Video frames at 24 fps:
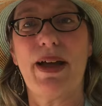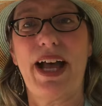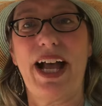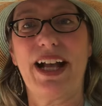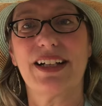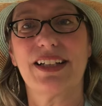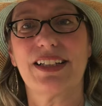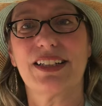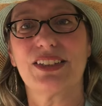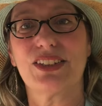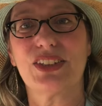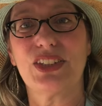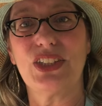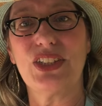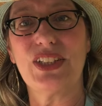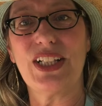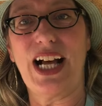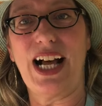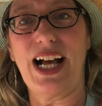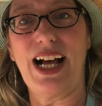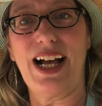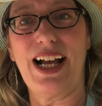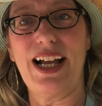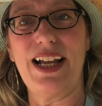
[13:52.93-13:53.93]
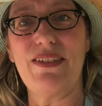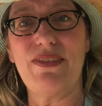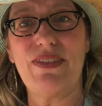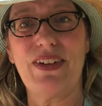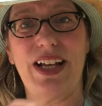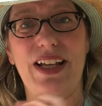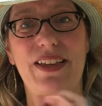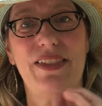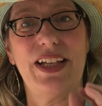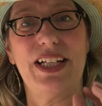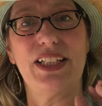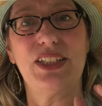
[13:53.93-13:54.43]
back to the hive
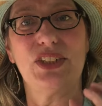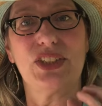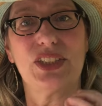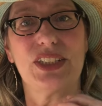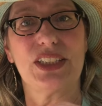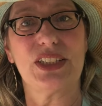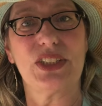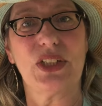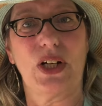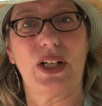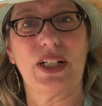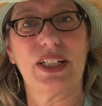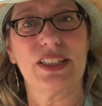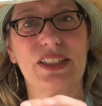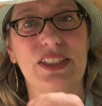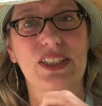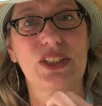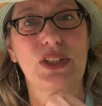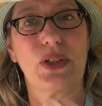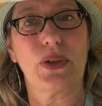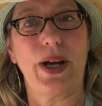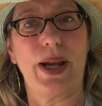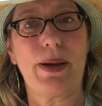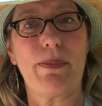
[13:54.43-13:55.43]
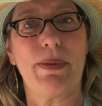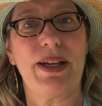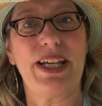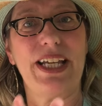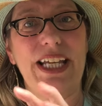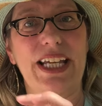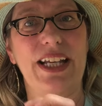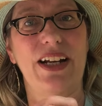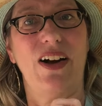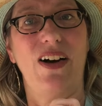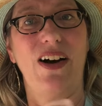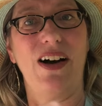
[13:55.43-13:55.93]
and they just start scraping
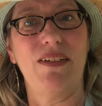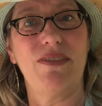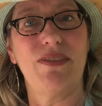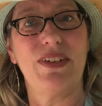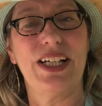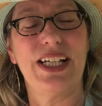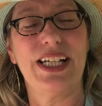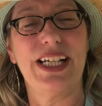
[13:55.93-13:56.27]
it off,